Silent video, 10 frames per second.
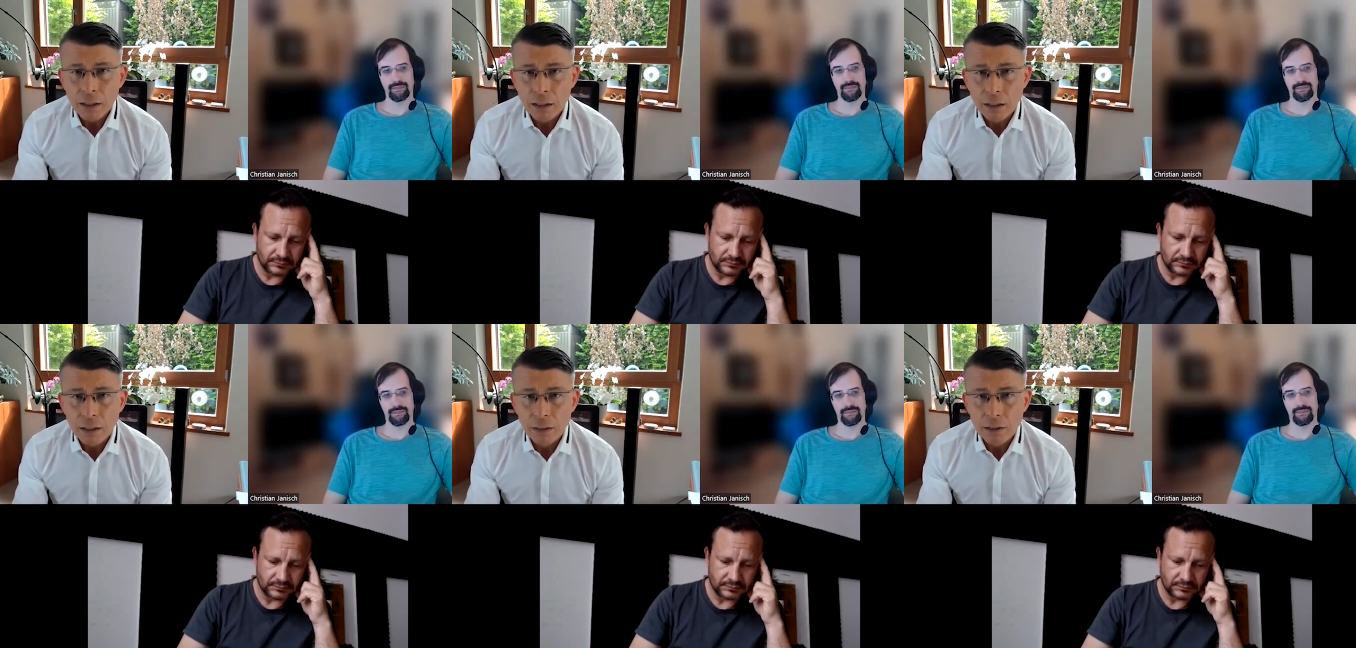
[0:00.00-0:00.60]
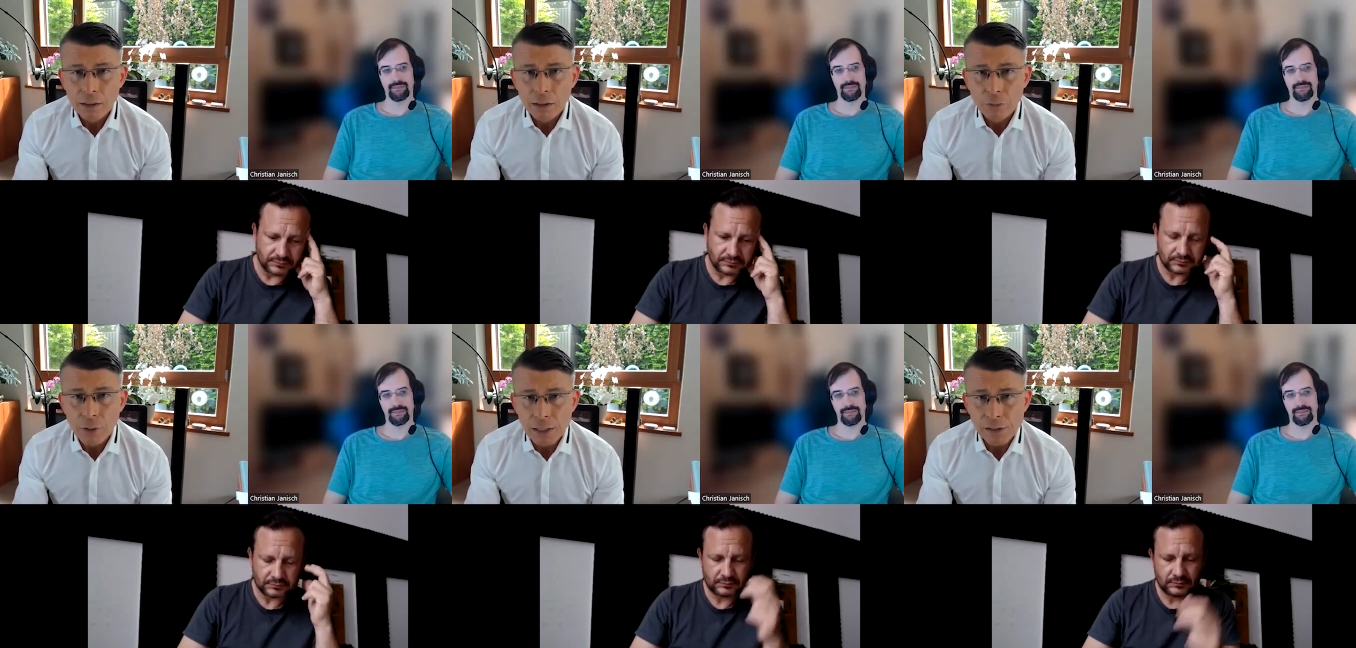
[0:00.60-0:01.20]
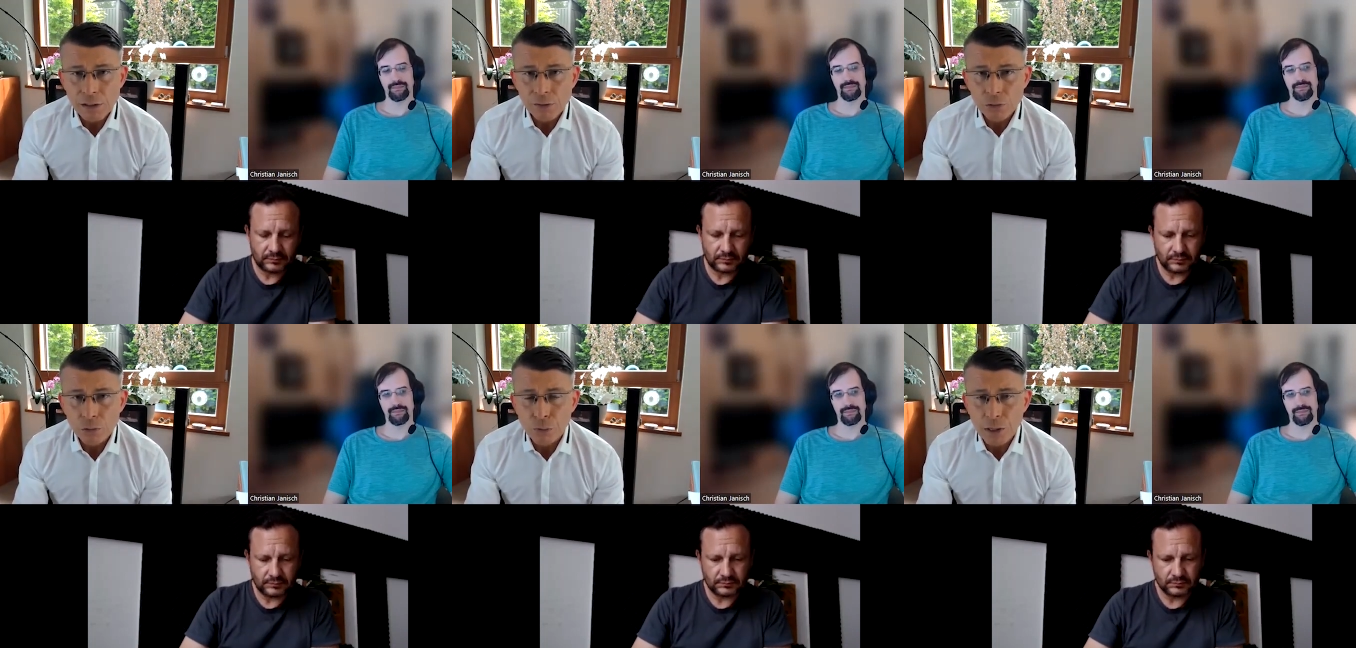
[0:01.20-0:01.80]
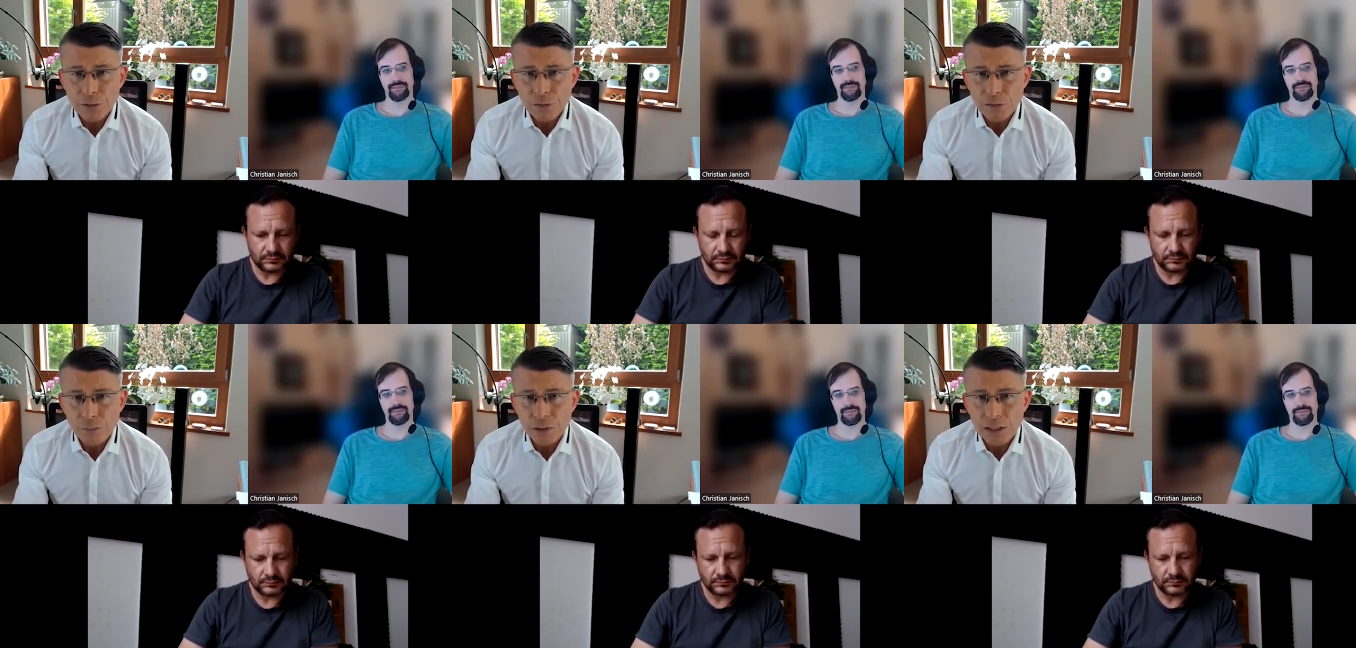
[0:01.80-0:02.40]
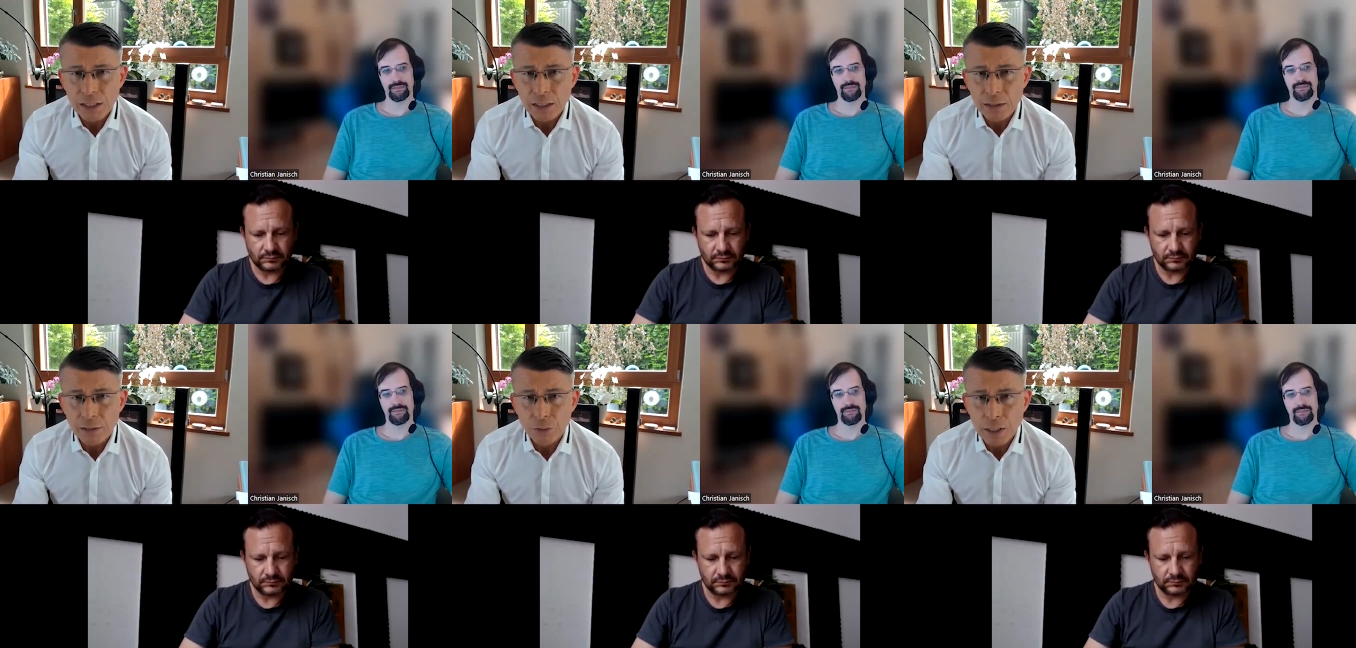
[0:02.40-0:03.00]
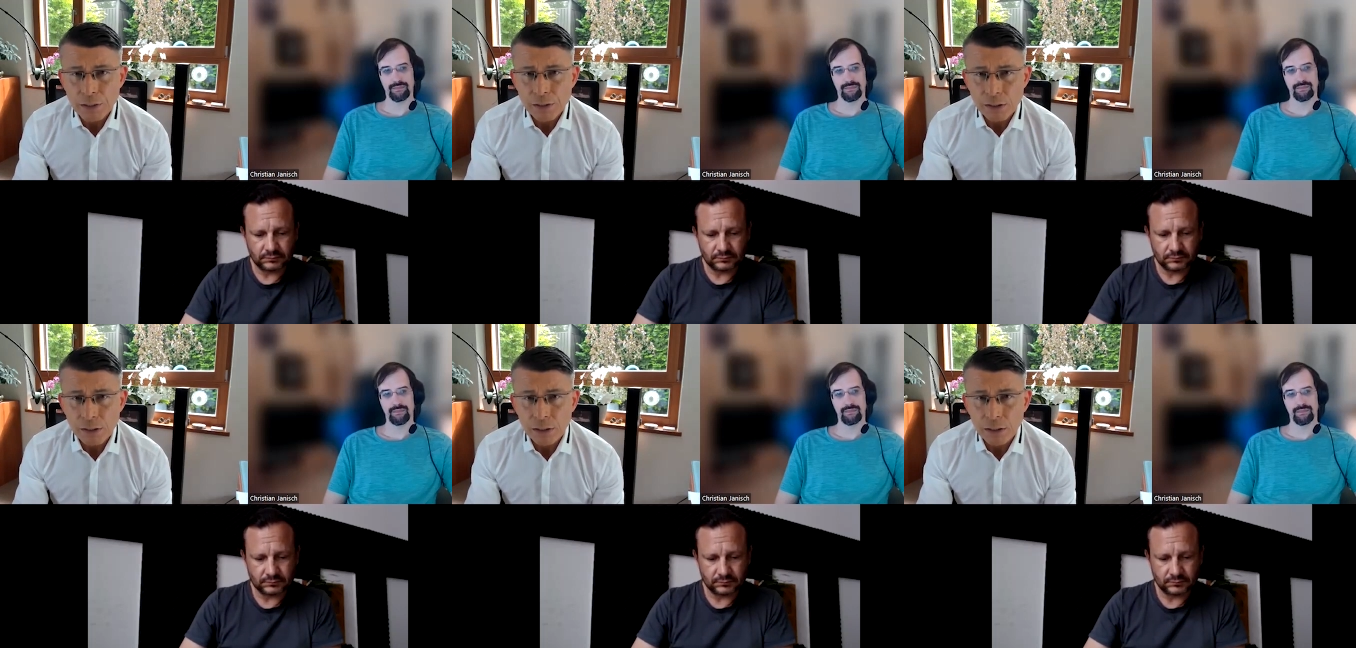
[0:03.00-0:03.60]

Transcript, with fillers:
Speaker 1: uh, a rise in food prices, and particularly the rise uh,